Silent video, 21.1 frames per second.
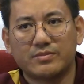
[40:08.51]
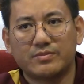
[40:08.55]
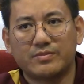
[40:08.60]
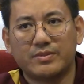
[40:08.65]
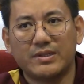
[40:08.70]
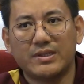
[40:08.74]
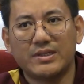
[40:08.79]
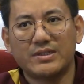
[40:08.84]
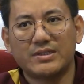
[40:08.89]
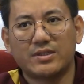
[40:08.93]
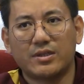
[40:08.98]

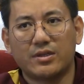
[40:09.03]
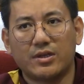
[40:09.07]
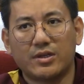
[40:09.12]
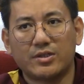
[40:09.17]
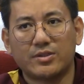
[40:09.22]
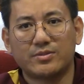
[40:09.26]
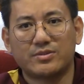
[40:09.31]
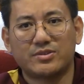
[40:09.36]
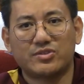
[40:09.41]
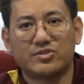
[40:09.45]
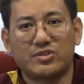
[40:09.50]
build a
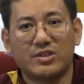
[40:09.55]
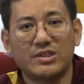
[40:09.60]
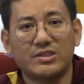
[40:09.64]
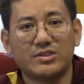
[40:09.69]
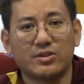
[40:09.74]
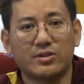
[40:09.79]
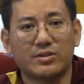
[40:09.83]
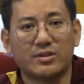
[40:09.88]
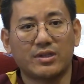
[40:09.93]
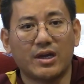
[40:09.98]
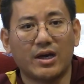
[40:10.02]
lot of stress
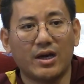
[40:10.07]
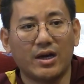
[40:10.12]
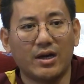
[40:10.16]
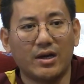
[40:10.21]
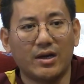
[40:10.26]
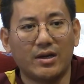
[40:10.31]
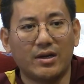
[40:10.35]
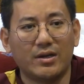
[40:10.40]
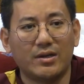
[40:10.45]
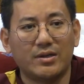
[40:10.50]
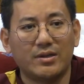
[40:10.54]
on
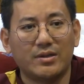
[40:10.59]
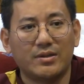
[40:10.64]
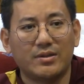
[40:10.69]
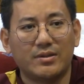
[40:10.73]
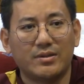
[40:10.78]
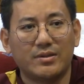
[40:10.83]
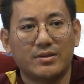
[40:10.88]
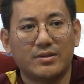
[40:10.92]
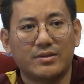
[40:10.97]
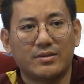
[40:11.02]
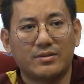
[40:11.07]
her,
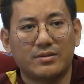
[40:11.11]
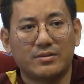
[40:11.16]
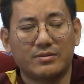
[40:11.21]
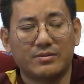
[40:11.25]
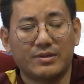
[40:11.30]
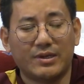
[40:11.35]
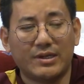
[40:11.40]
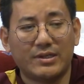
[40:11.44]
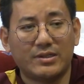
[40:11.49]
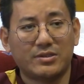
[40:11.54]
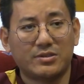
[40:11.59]

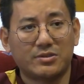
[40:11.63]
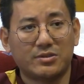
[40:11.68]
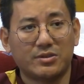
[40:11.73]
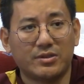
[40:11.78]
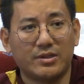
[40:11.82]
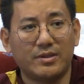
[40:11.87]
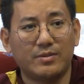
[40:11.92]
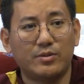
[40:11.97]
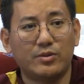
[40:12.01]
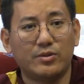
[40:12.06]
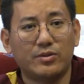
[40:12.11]
right? So
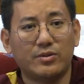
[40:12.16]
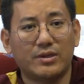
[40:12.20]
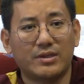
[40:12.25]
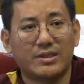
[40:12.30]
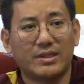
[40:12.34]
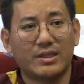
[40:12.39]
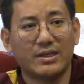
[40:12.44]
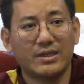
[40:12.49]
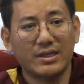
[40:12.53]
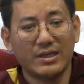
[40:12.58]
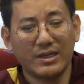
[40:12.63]
if you are
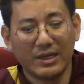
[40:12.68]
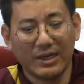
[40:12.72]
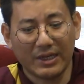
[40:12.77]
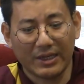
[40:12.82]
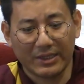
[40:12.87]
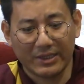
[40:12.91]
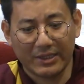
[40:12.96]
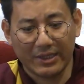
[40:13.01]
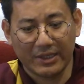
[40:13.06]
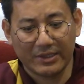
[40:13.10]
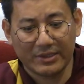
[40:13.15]
thinking
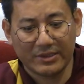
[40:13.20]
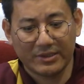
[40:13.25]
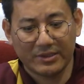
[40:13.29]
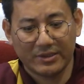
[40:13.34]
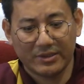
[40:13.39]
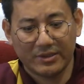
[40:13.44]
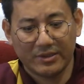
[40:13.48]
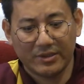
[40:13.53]
like that,